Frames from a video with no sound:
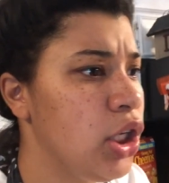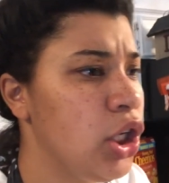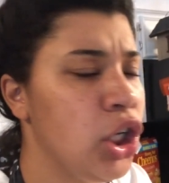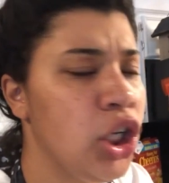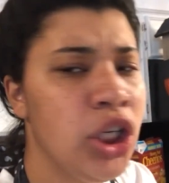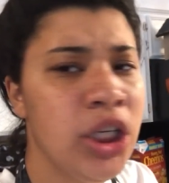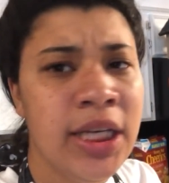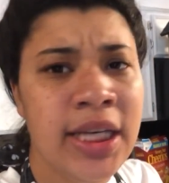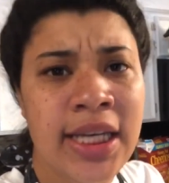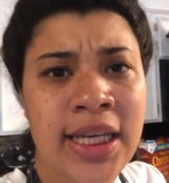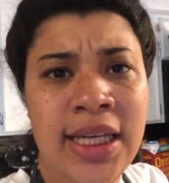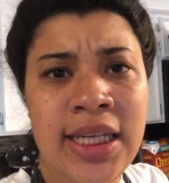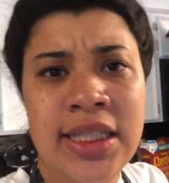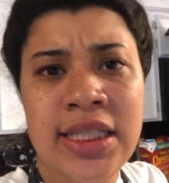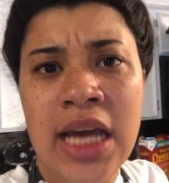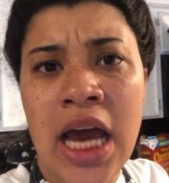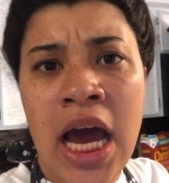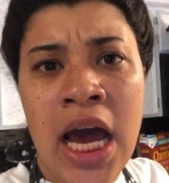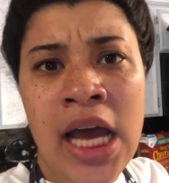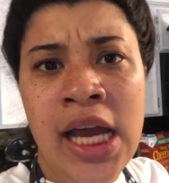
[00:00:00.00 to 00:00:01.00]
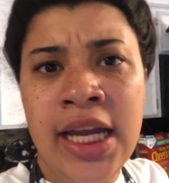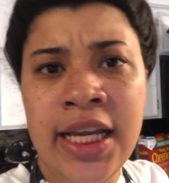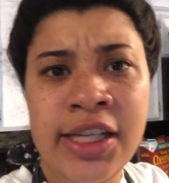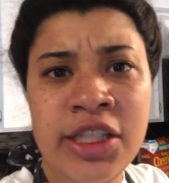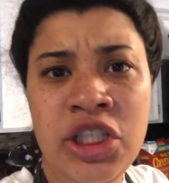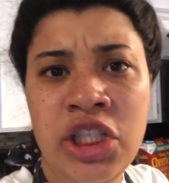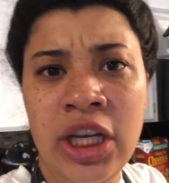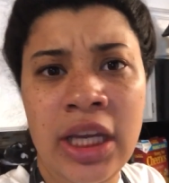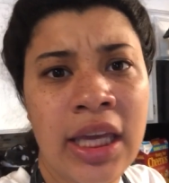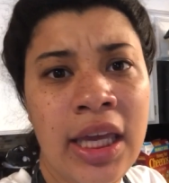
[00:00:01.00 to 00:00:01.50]
curry Thai
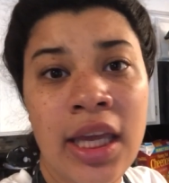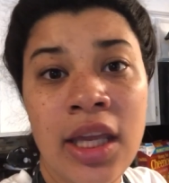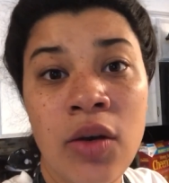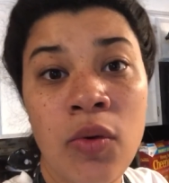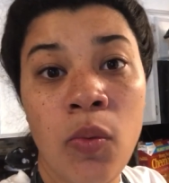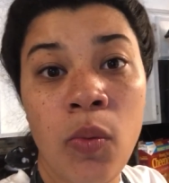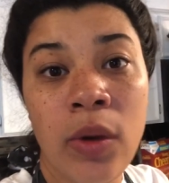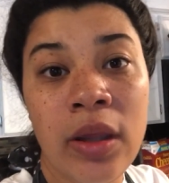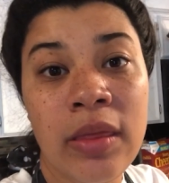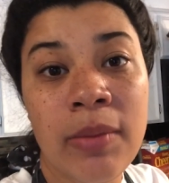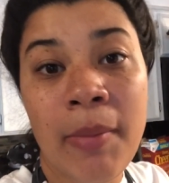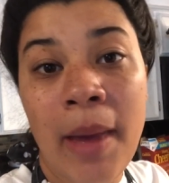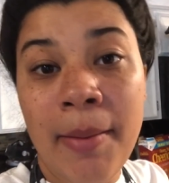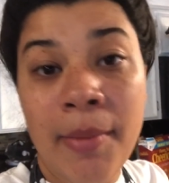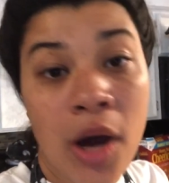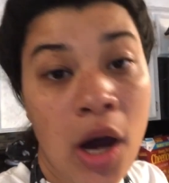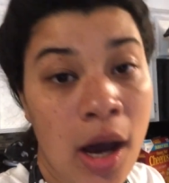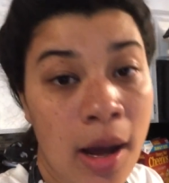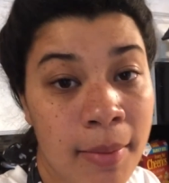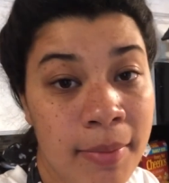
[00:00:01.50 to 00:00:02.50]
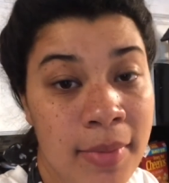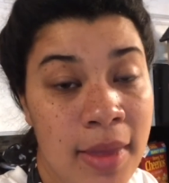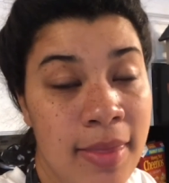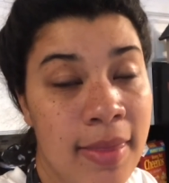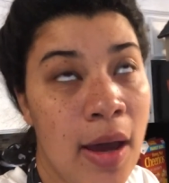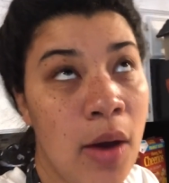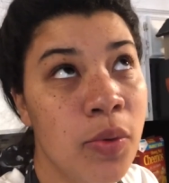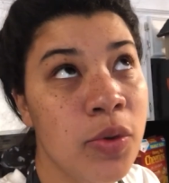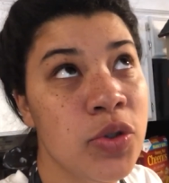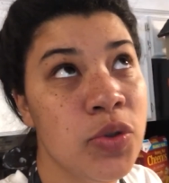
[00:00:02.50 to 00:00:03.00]
chicken with my mom.
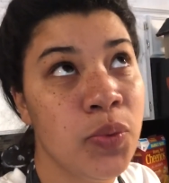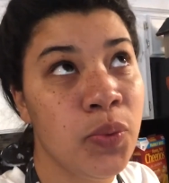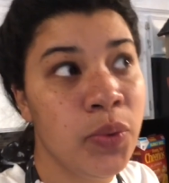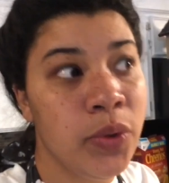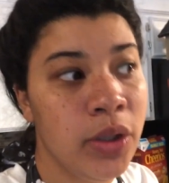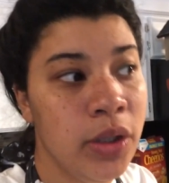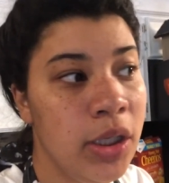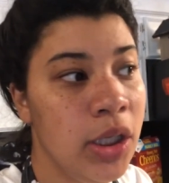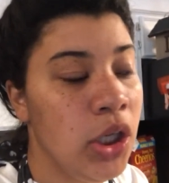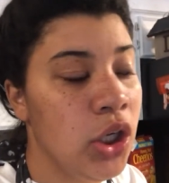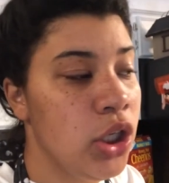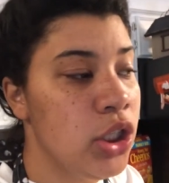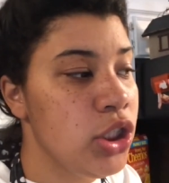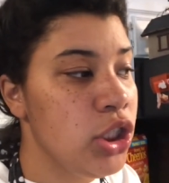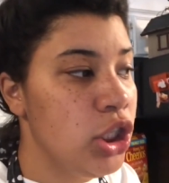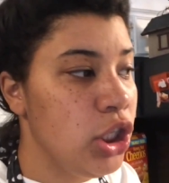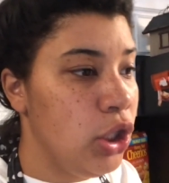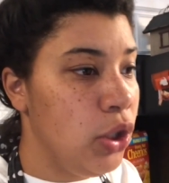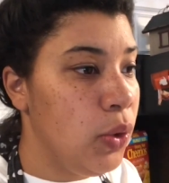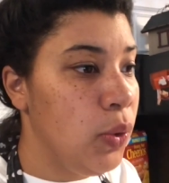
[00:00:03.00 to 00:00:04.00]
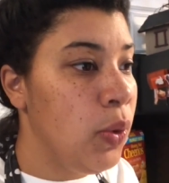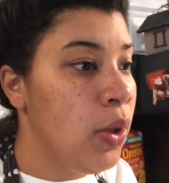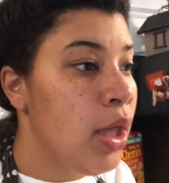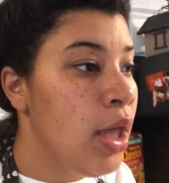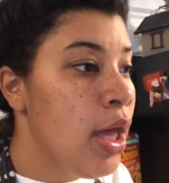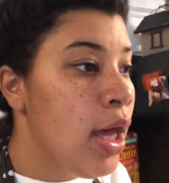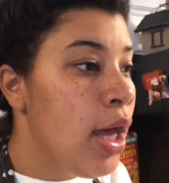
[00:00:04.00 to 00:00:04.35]
That was really good too.